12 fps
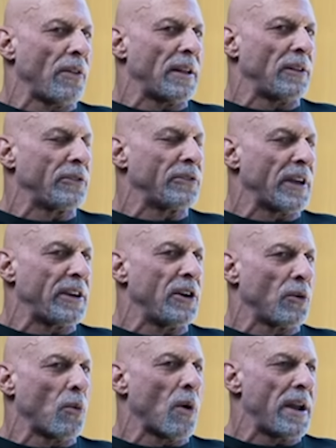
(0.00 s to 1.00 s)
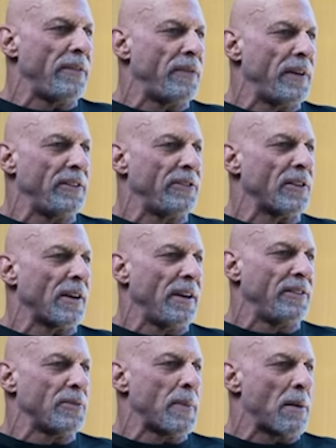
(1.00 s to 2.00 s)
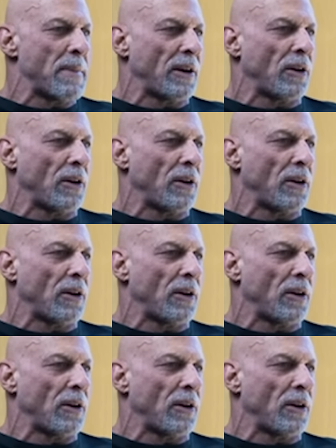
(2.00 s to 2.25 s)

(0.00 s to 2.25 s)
that looks like your wife is is about mental